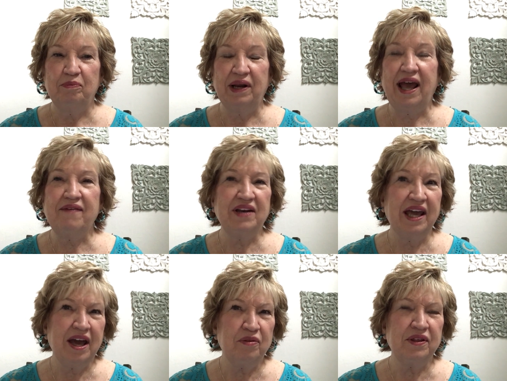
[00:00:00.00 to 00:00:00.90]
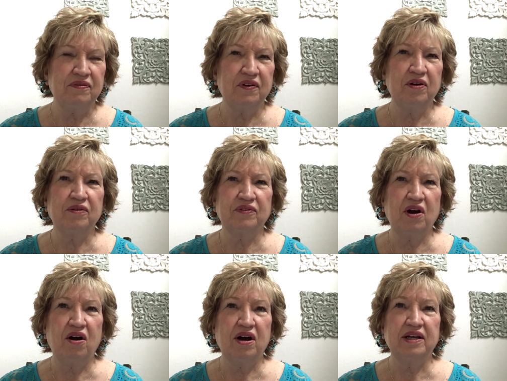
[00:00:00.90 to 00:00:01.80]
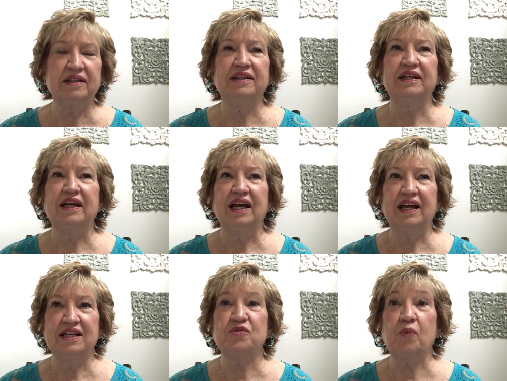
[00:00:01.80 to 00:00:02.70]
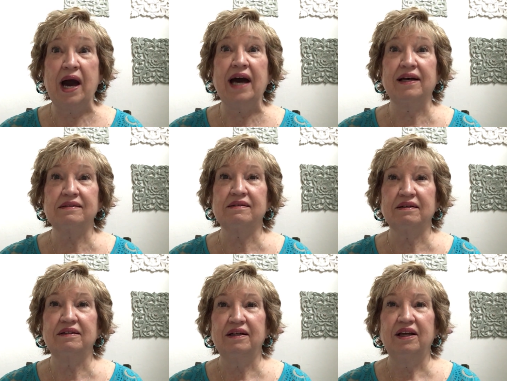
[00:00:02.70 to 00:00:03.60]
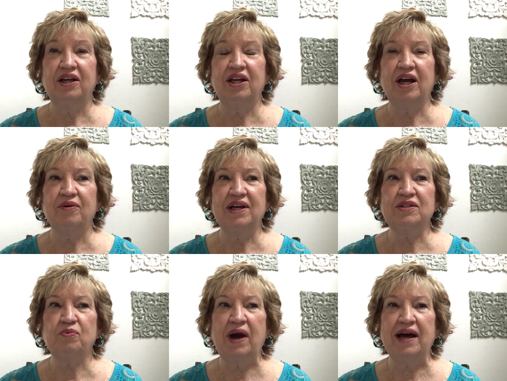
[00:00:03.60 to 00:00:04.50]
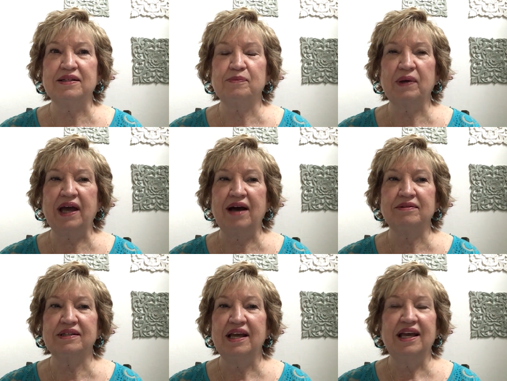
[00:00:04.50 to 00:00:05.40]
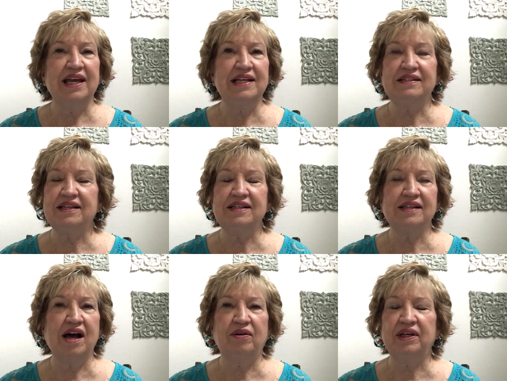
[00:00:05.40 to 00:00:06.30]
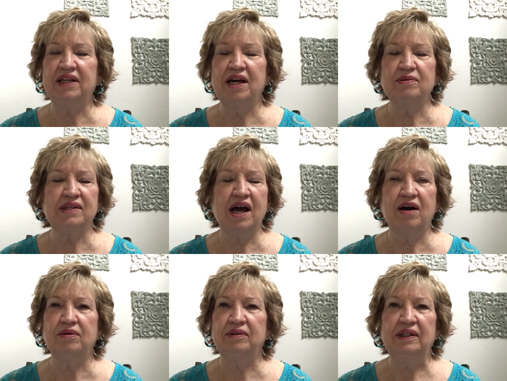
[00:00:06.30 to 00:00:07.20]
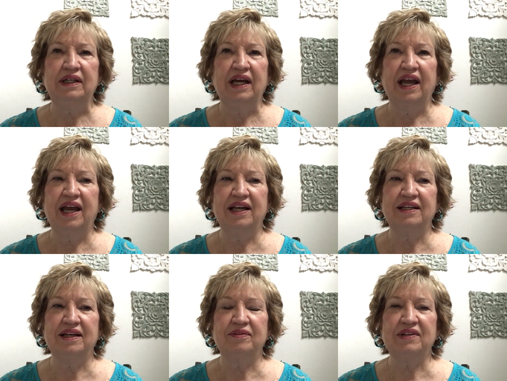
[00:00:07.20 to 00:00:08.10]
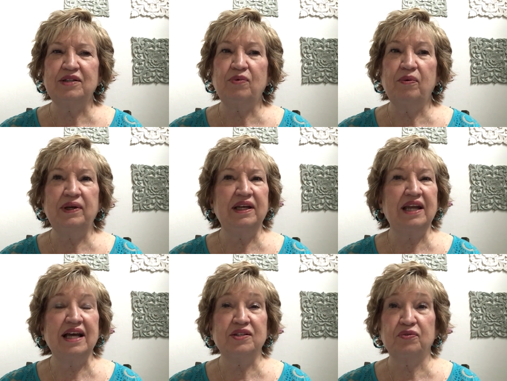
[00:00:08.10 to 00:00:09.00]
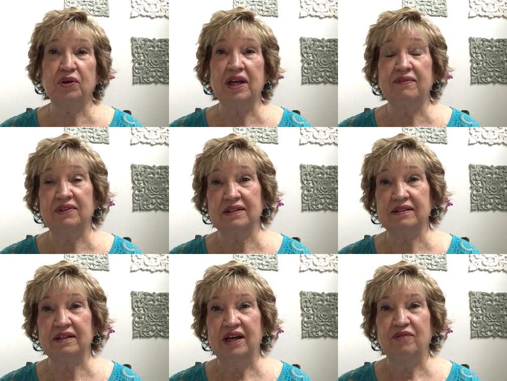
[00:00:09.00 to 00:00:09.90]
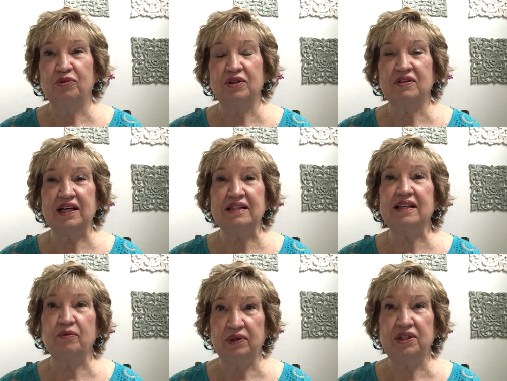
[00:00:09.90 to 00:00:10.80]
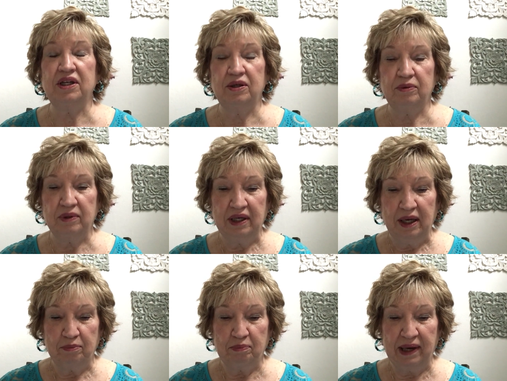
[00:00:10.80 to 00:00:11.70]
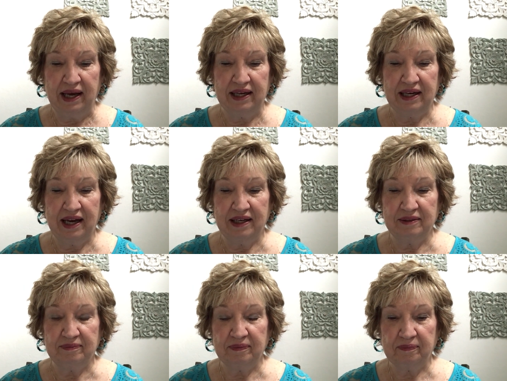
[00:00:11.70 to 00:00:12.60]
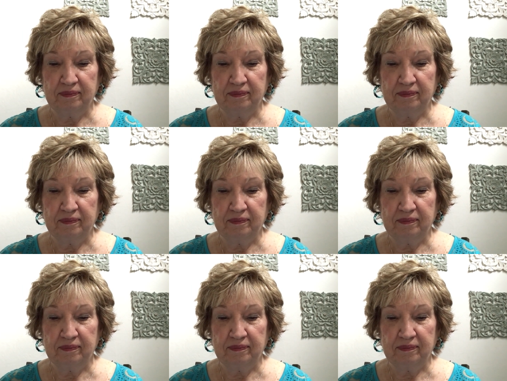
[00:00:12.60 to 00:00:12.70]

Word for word: but having a healthy fear of God is wise you know, it's wise because He sees all, He knows all. And uh, that's why we need to ask forgiveness for the things that we do. But um,